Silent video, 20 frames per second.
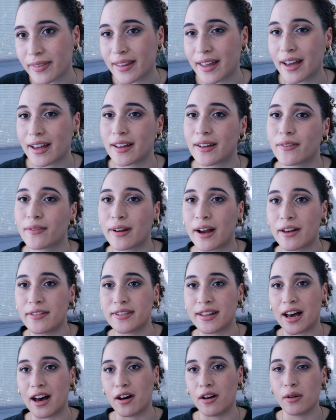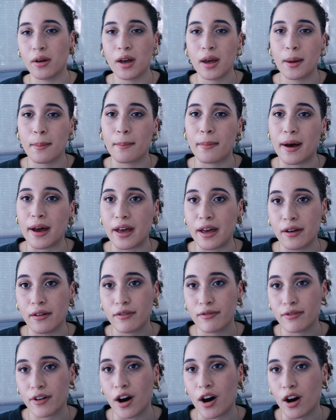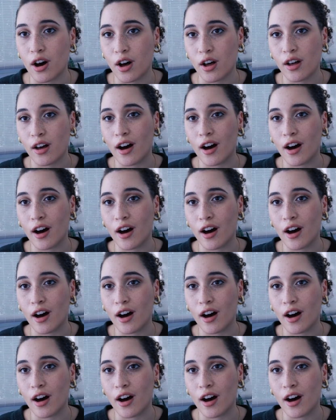that rounds out my fall